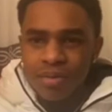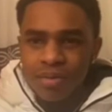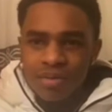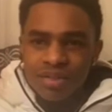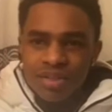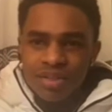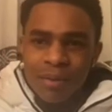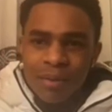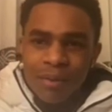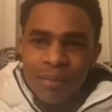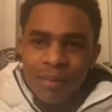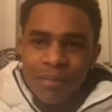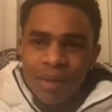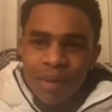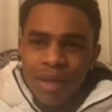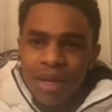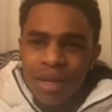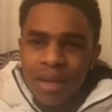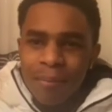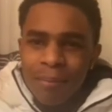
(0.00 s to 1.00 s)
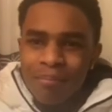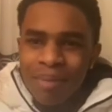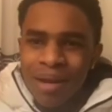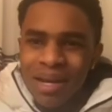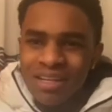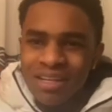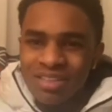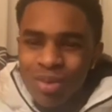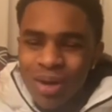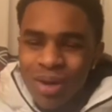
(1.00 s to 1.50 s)
So Bay
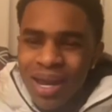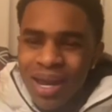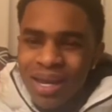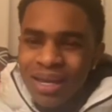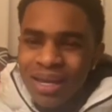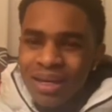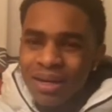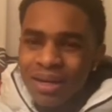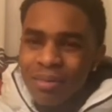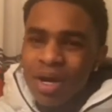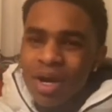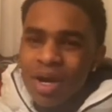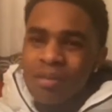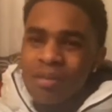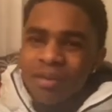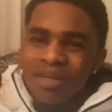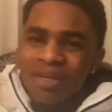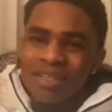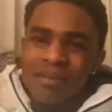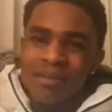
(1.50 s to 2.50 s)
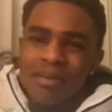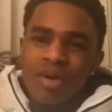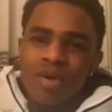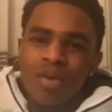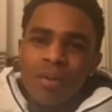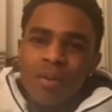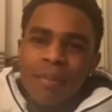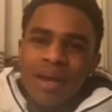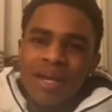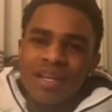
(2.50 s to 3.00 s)
Swag end up calling me because I'm cool
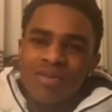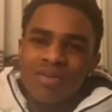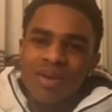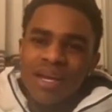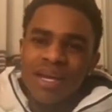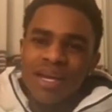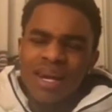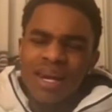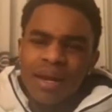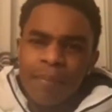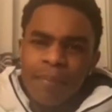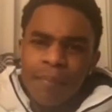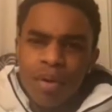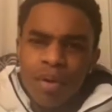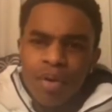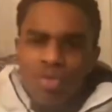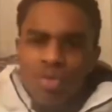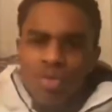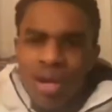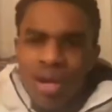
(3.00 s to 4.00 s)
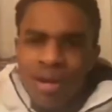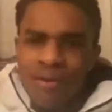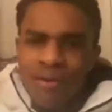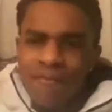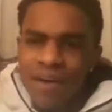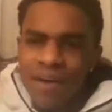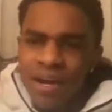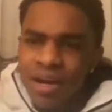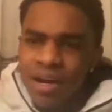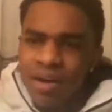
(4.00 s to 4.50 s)
with Bay Swag. He like, bro, you got in a
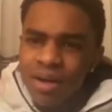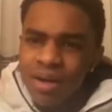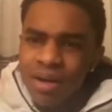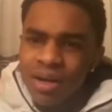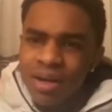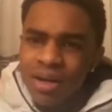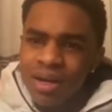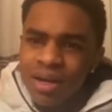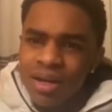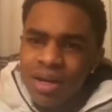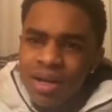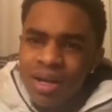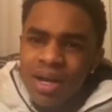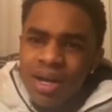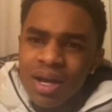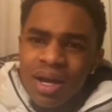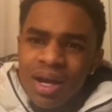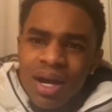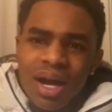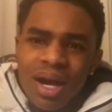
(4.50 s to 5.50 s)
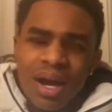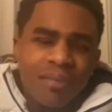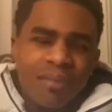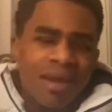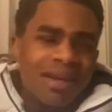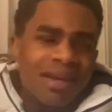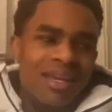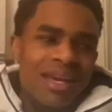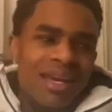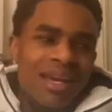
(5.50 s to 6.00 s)
fight out here? I'm
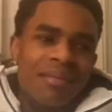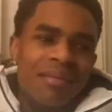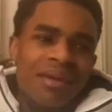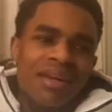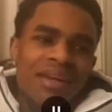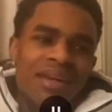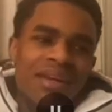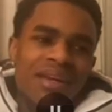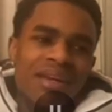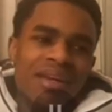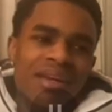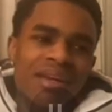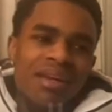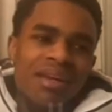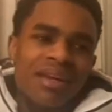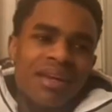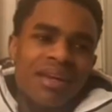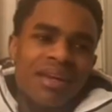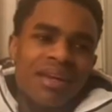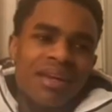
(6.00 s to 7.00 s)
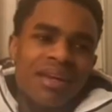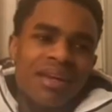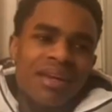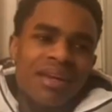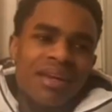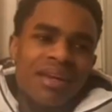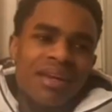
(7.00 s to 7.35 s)
like, yeah, me and Bay Swag.